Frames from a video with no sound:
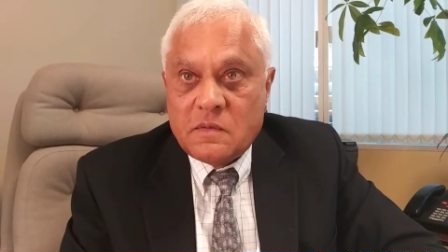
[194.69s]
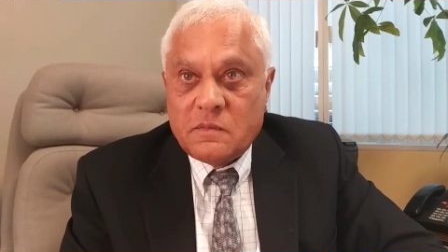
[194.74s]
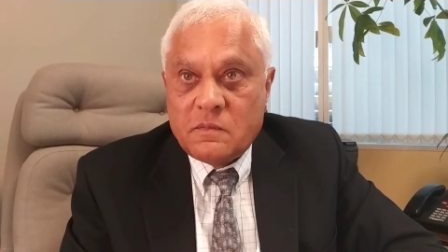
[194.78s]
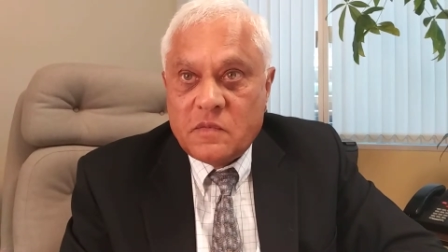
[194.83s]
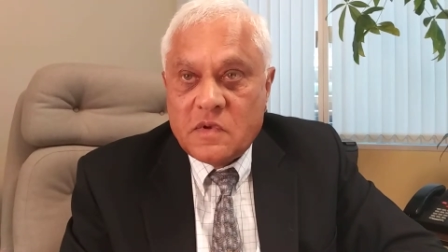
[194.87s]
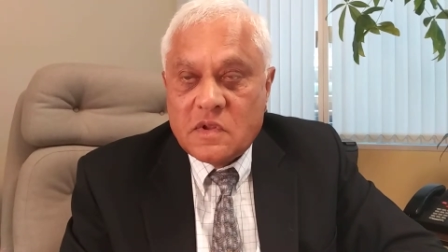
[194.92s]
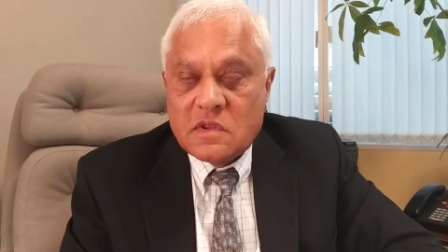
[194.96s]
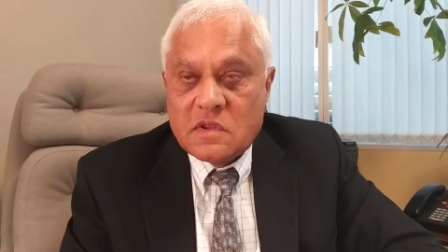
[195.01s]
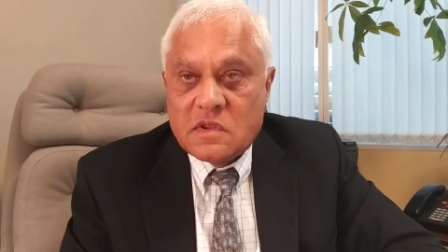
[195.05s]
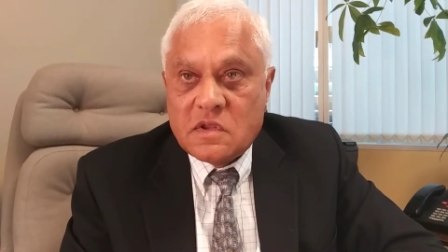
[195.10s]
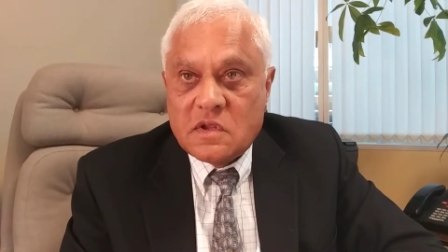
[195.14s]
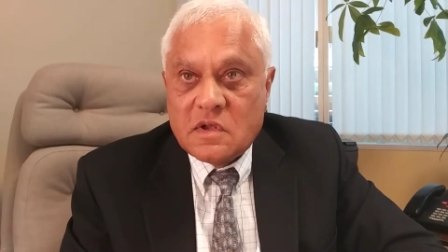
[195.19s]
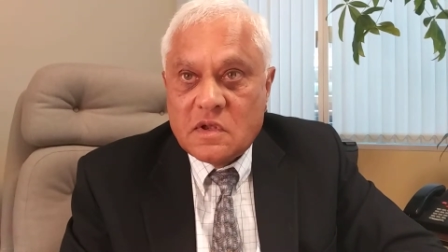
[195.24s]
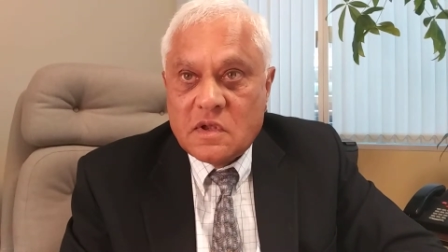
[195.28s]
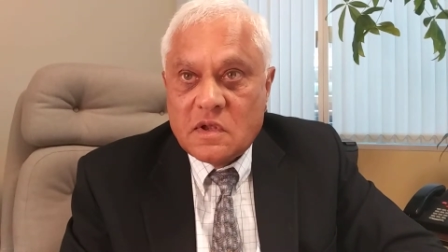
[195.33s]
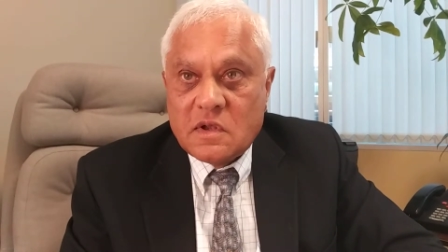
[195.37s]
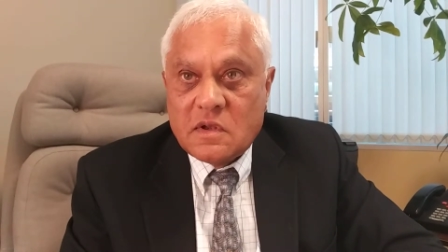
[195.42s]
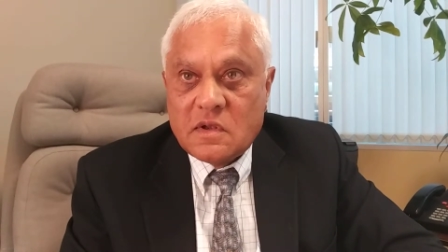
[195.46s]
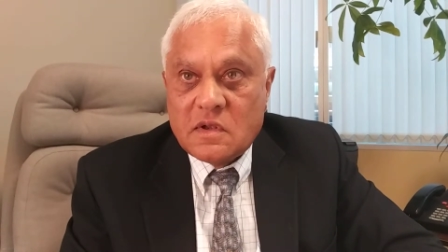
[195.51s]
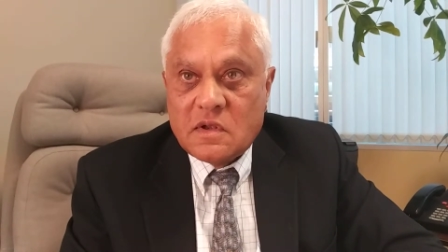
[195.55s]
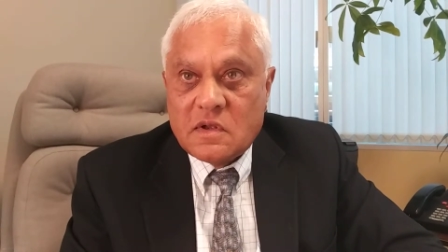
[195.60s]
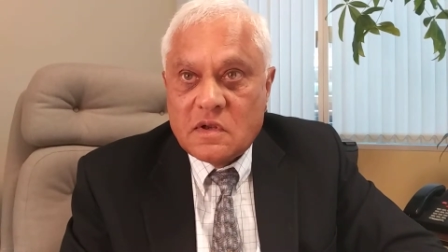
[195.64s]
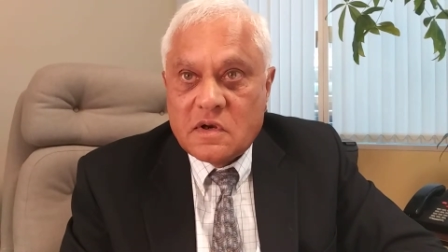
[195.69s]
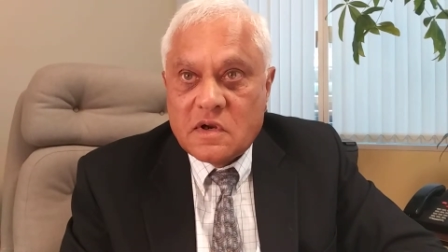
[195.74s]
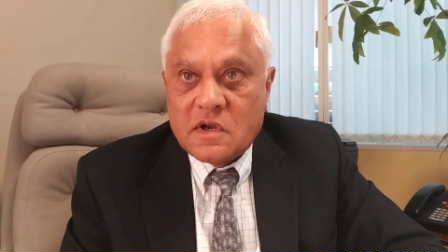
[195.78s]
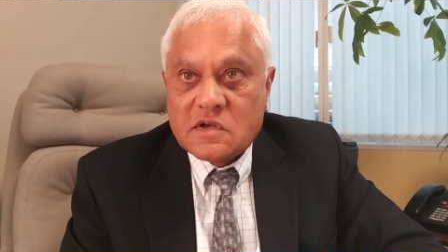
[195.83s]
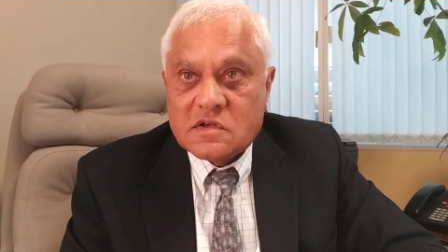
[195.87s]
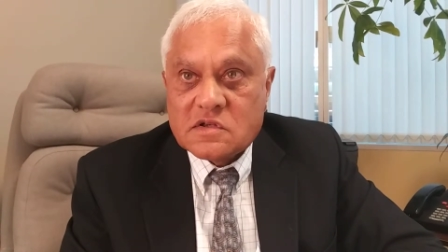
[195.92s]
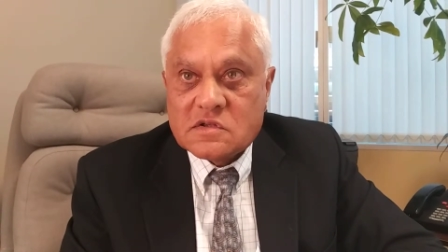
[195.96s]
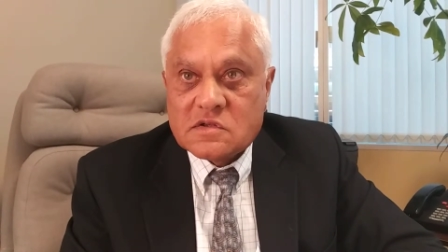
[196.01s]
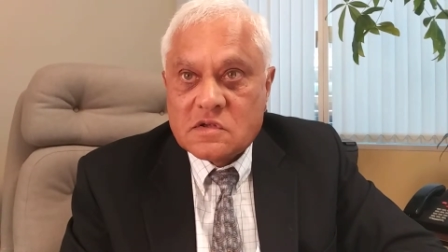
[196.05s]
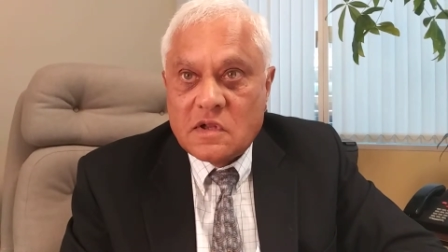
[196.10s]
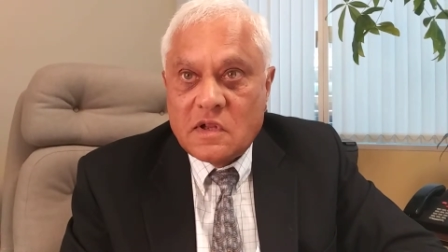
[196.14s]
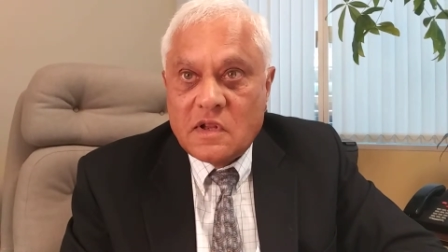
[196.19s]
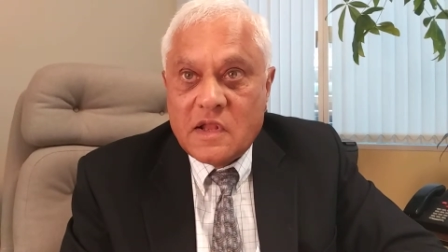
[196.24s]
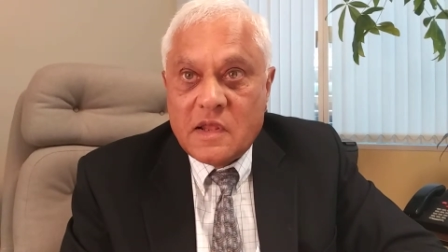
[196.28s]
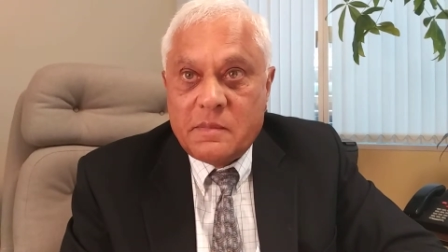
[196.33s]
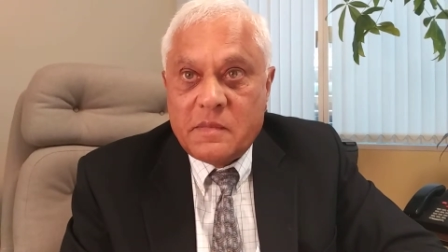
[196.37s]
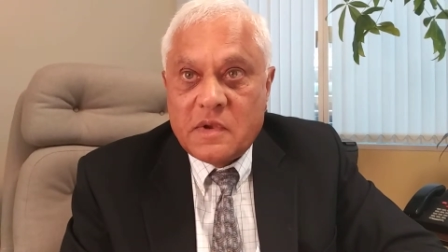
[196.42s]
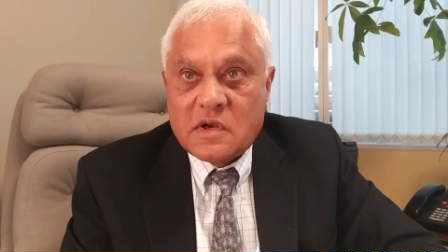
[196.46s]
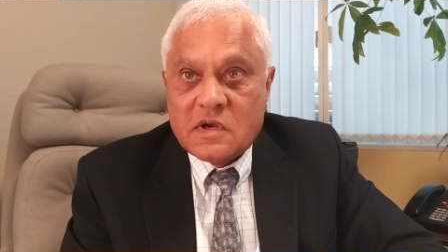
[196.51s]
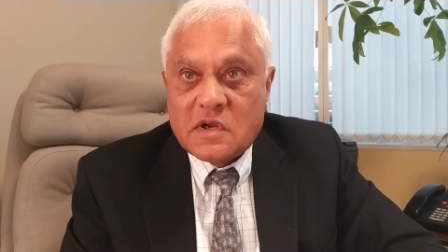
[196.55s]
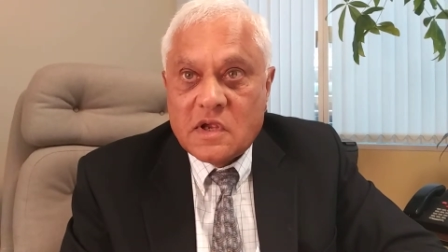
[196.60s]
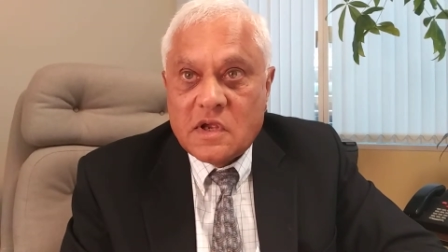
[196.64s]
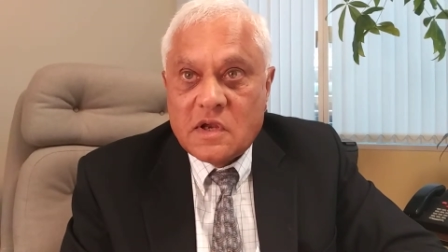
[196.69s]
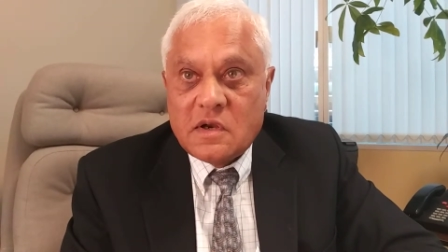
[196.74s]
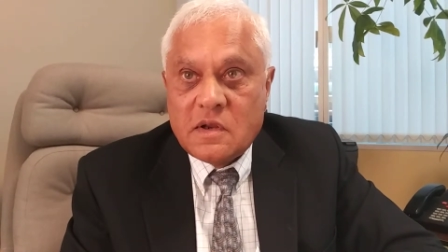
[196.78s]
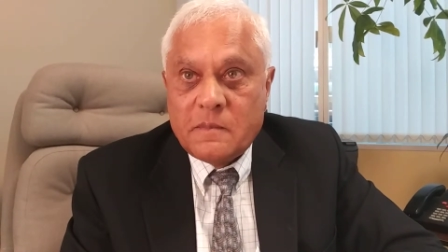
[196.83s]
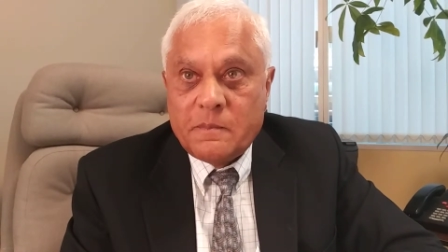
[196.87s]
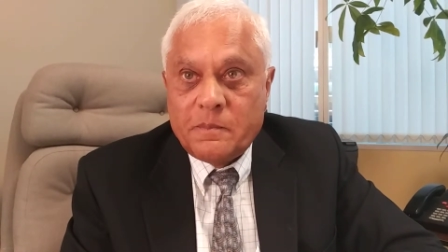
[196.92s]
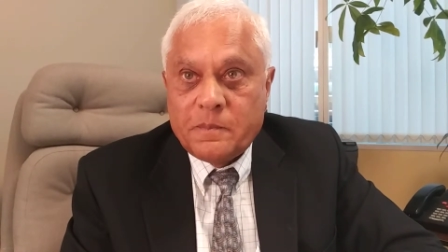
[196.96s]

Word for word: with uh, risks limited